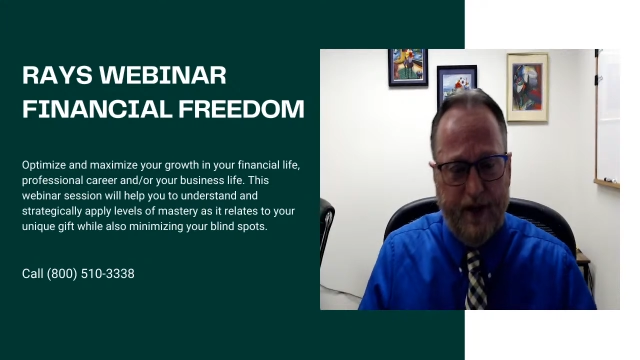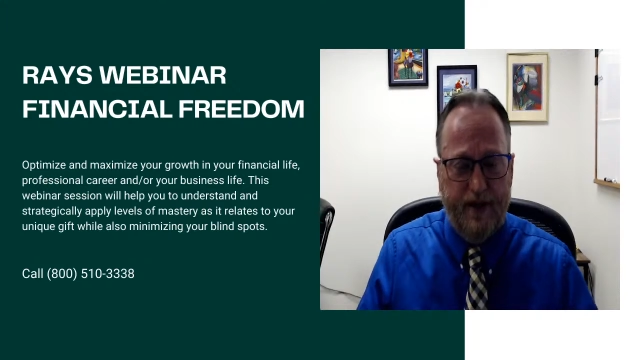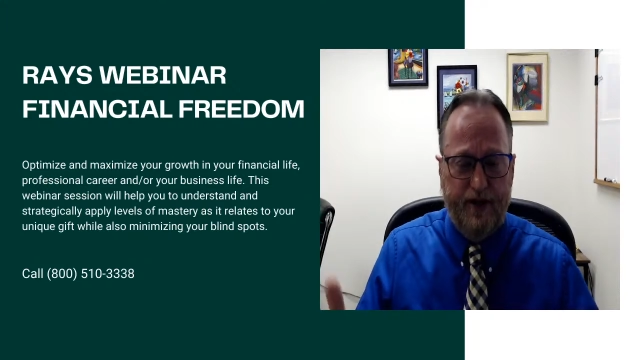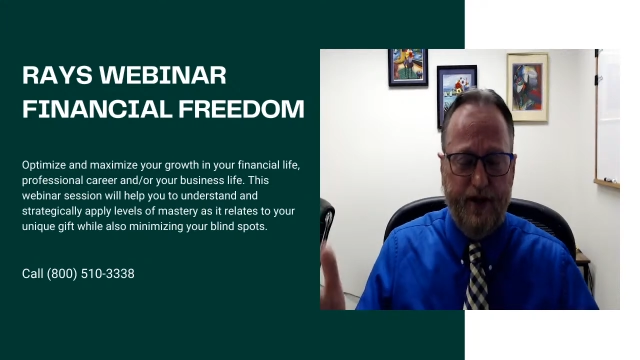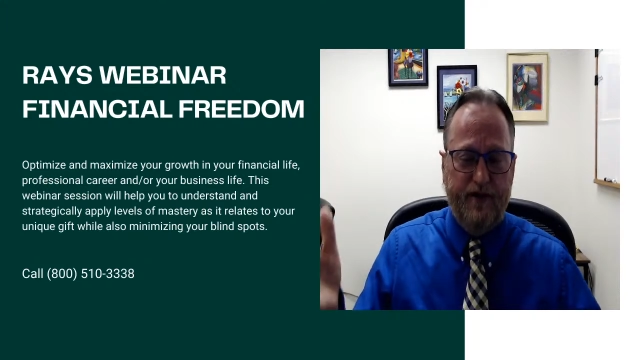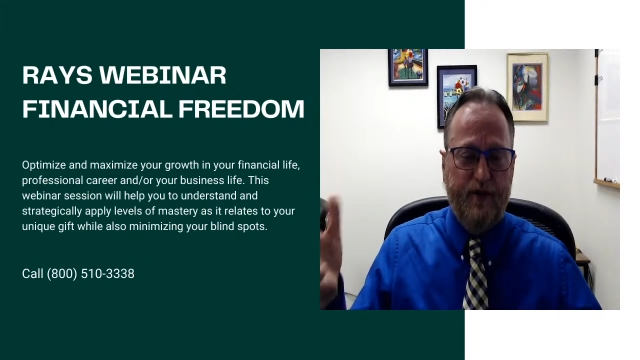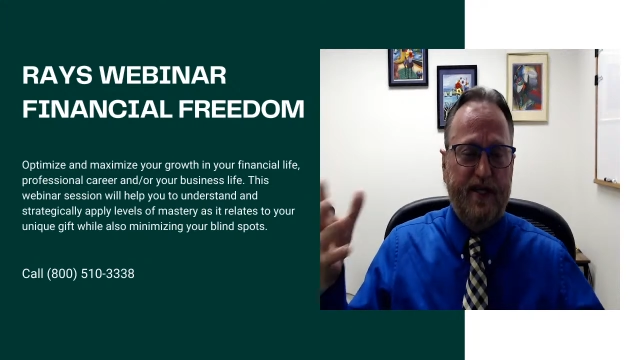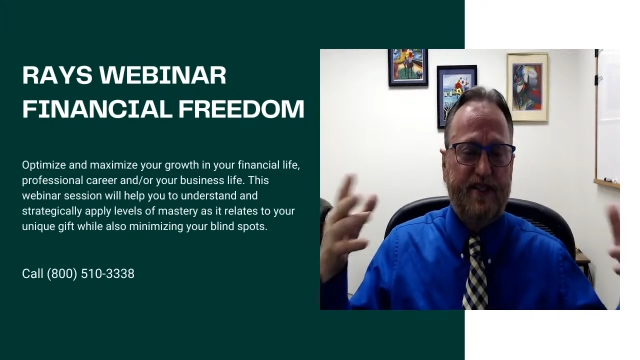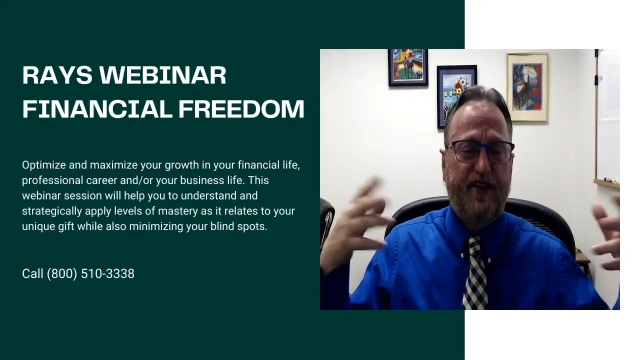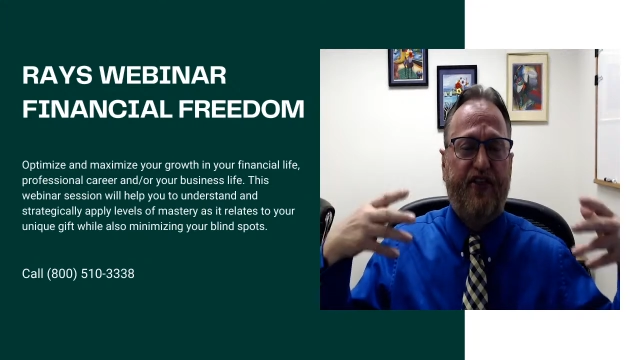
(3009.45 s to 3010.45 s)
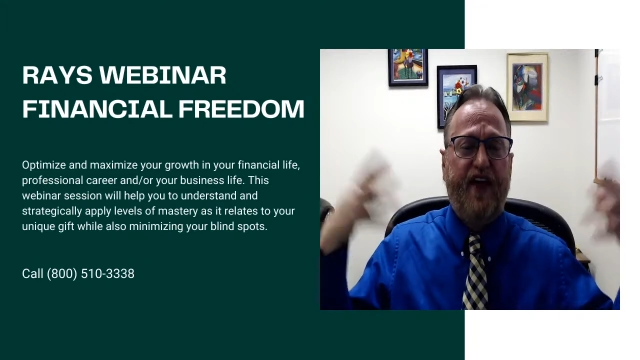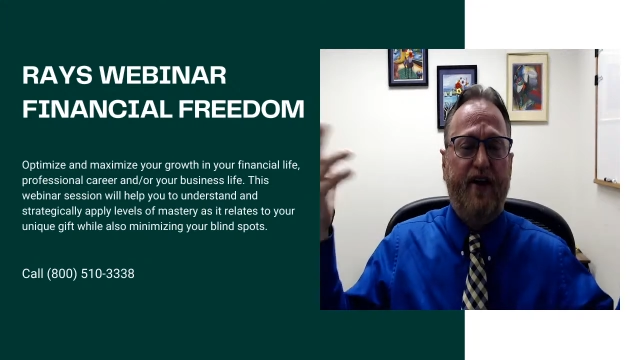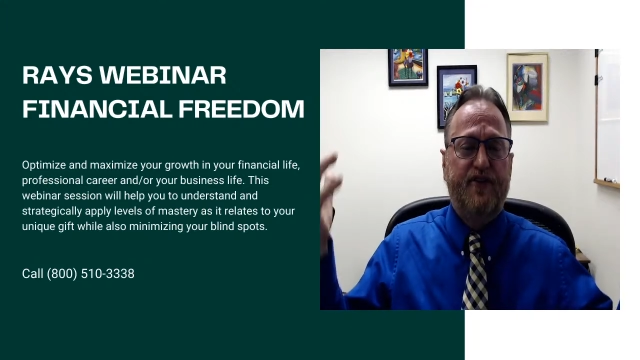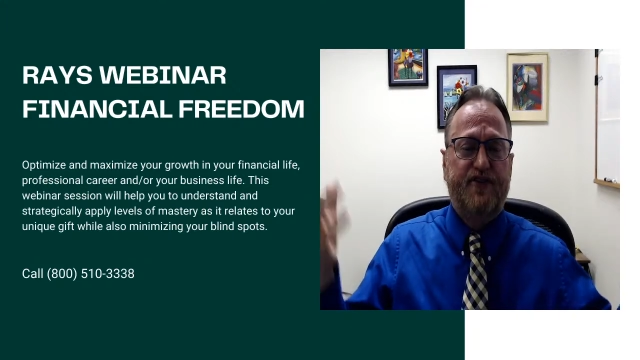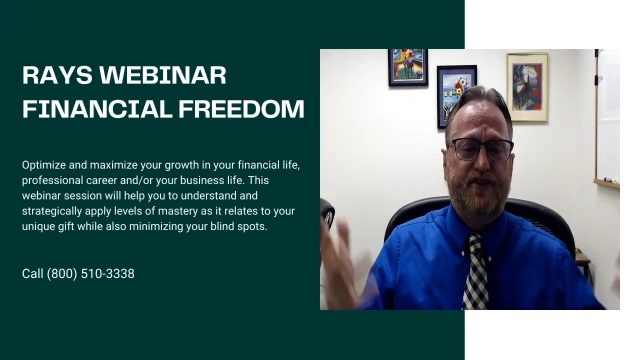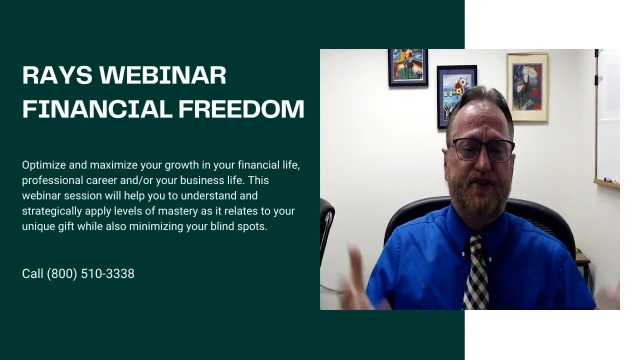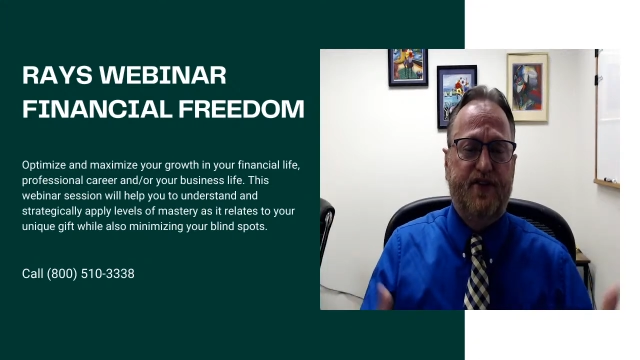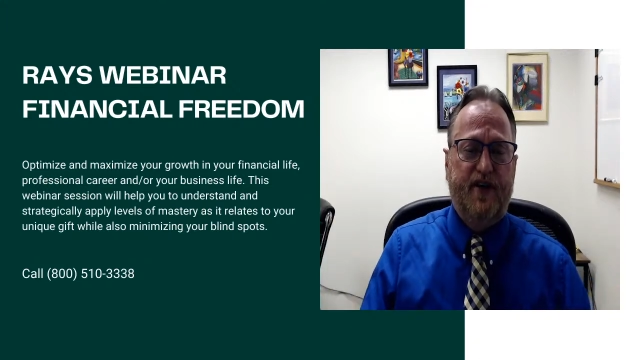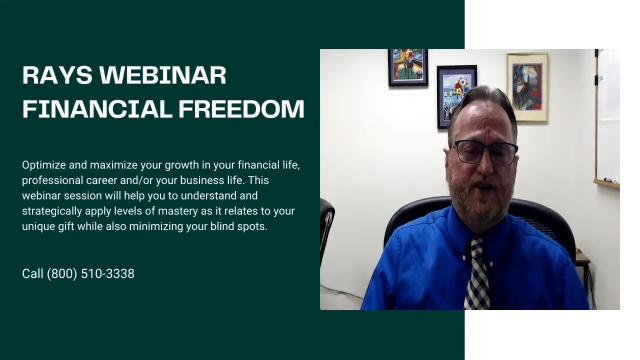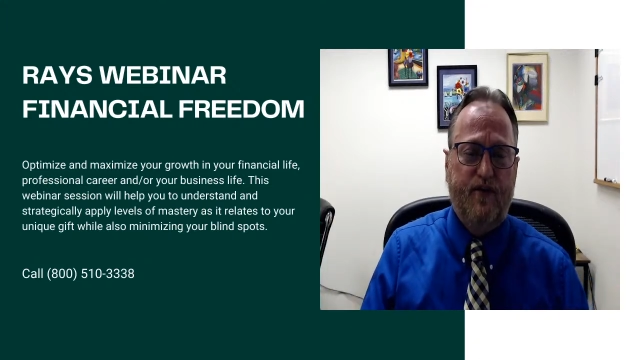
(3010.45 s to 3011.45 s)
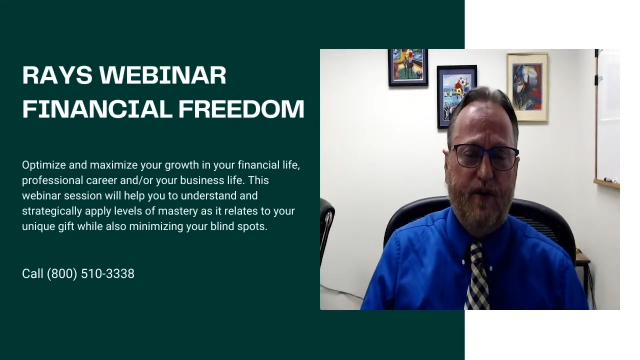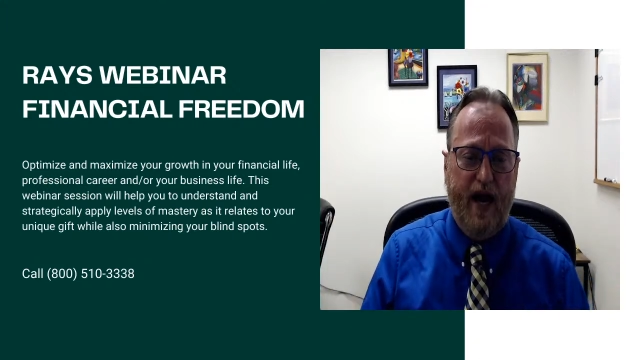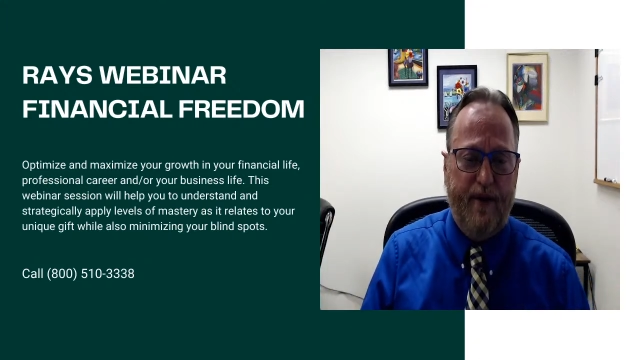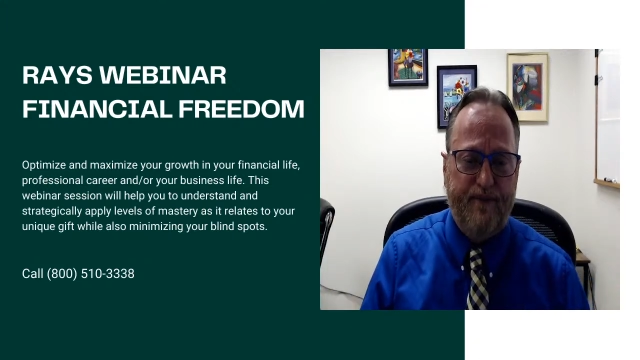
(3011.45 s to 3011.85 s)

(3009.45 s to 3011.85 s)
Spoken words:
You have wasted thousands on crap.